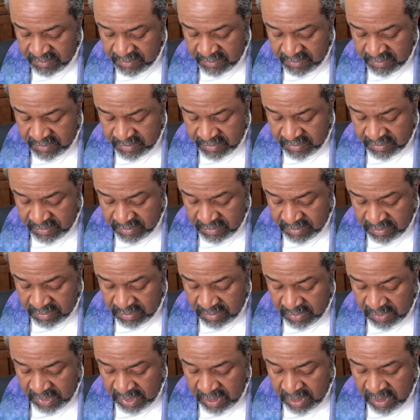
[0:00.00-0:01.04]

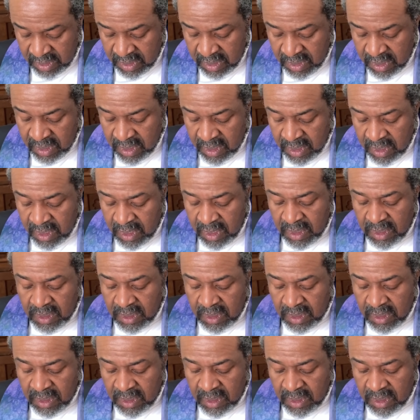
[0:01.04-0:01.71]
Nobody speaks.